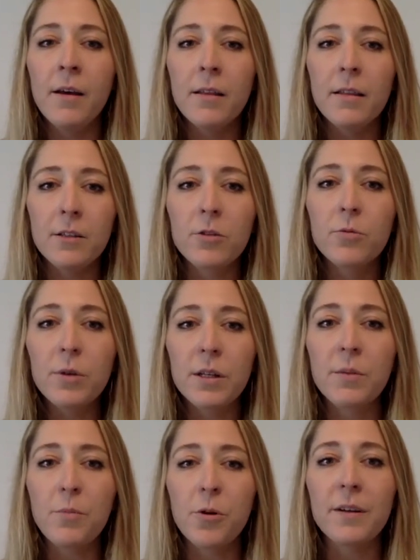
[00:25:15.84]
these are
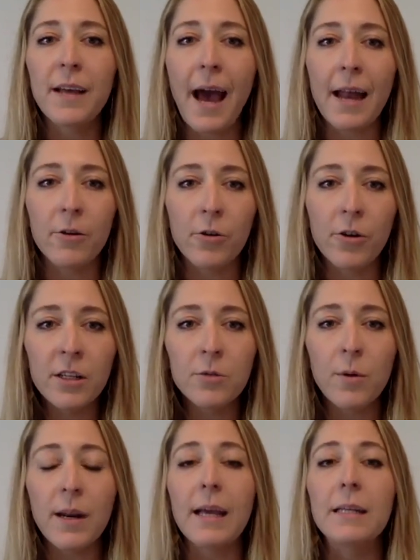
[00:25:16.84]
really important categories
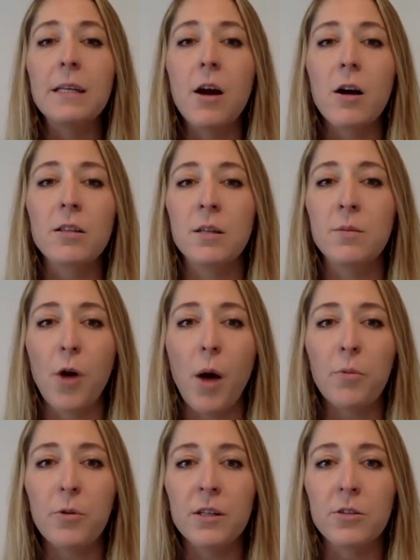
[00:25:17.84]
when antioxidant
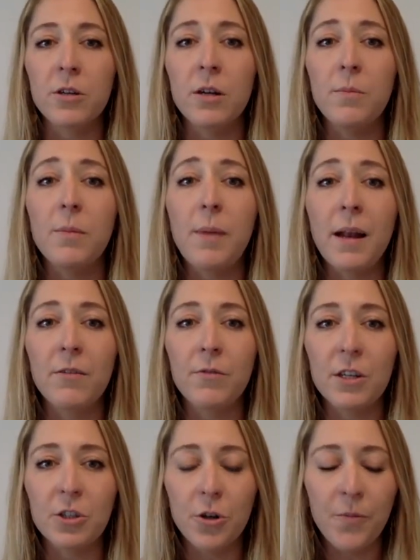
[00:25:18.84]
properties are going to be
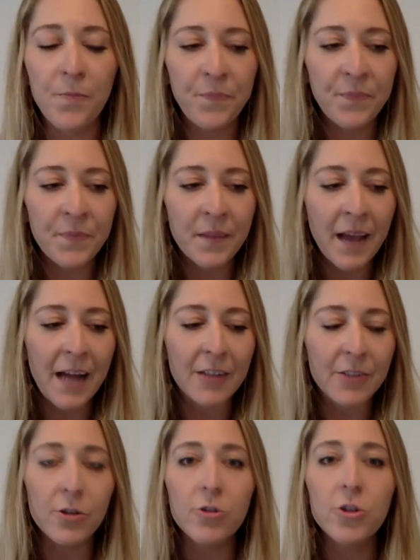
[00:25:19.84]
beneficial. And
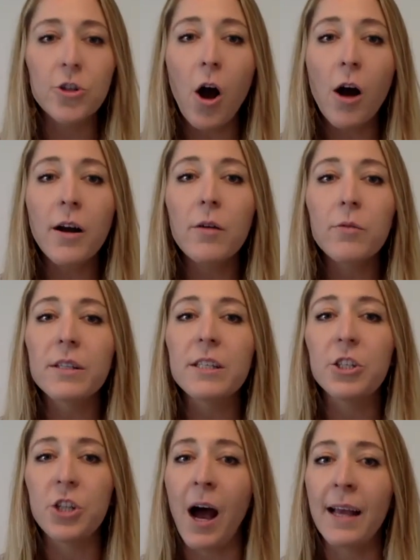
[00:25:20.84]
so chaga really
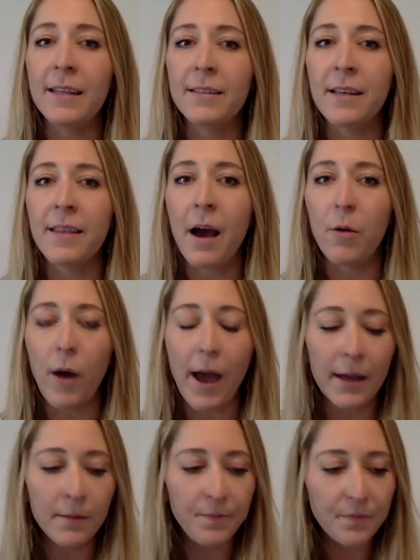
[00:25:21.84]
shines in that
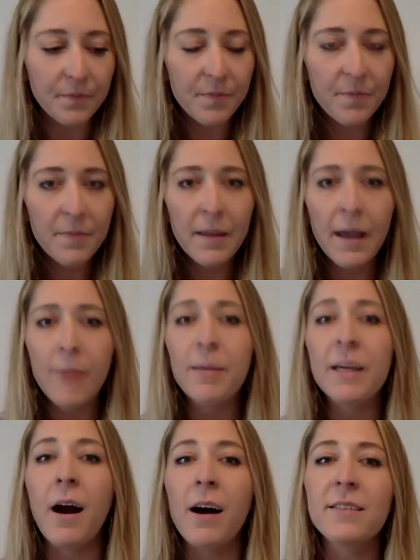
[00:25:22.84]
way. And
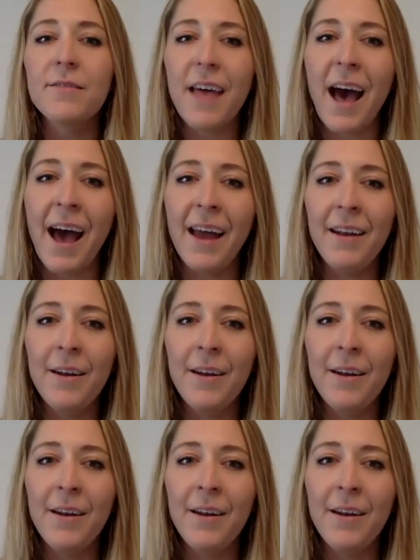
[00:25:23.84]
because of that,